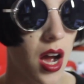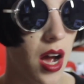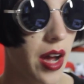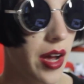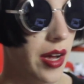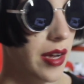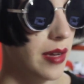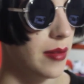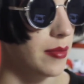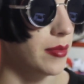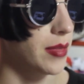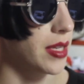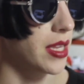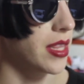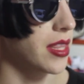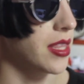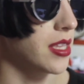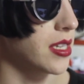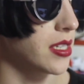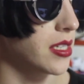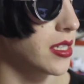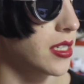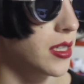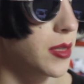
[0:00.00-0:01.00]
Um,
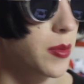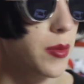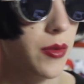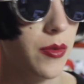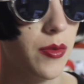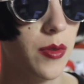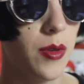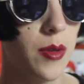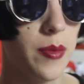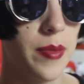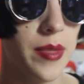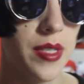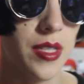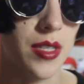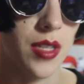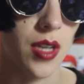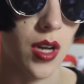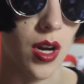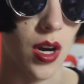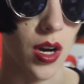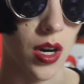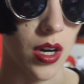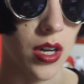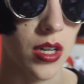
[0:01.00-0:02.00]
this is performance
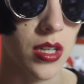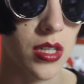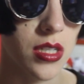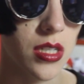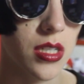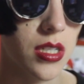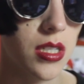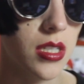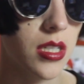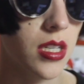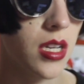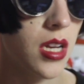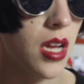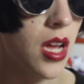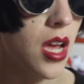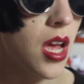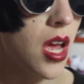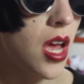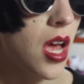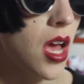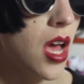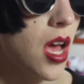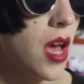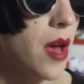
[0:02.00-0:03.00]
art
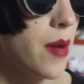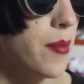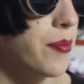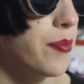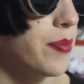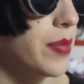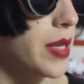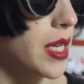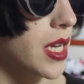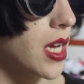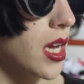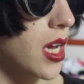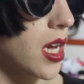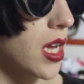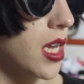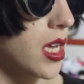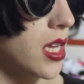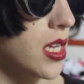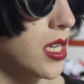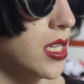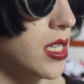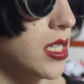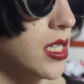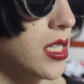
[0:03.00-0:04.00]

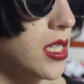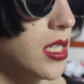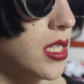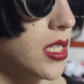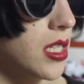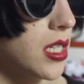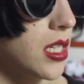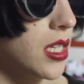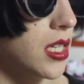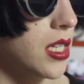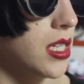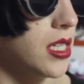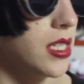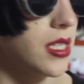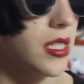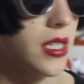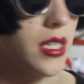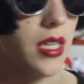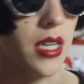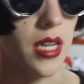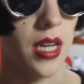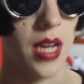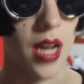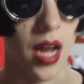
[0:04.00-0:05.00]
because he's
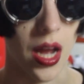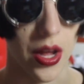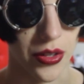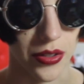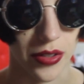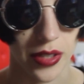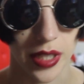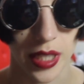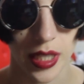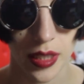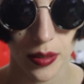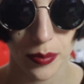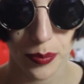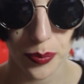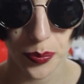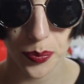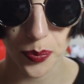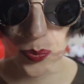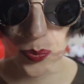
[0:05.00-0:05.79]
in a gallery.